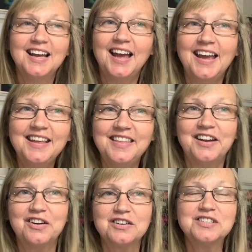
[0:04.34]
Hey
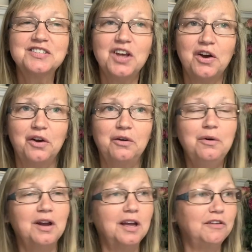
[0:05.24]
there, so
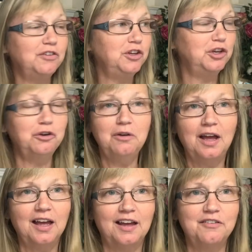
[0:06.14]
if you
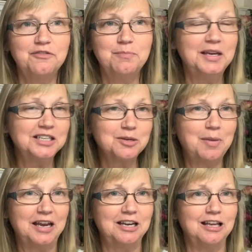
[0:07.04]
have picked a
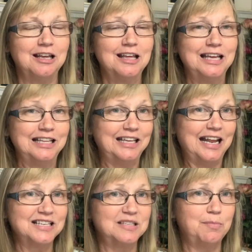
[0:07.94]
painting that
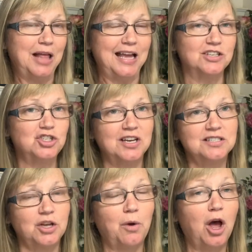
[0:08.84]
has the black
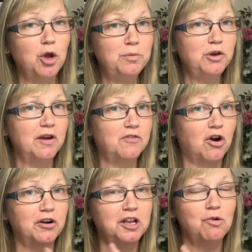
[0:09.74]
gesso, I hope you have
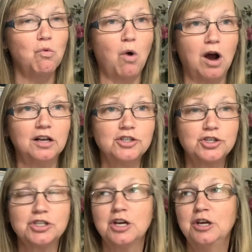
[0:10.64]
already
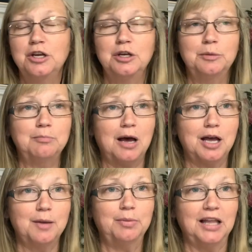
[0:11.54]
watched my
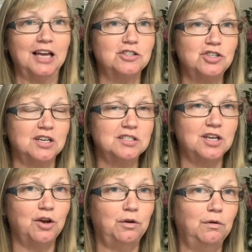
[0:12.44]
black gesso
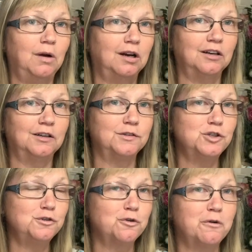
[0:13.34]

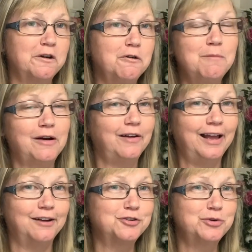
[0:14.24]
tutorial about
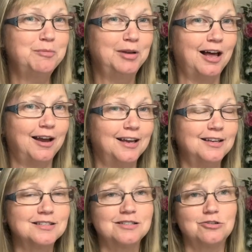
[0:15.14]
how to apply it.
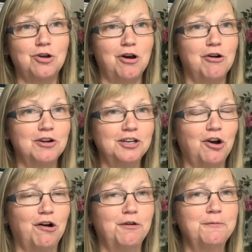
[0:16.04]
It's not hard at
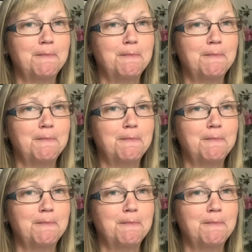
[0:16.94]
all.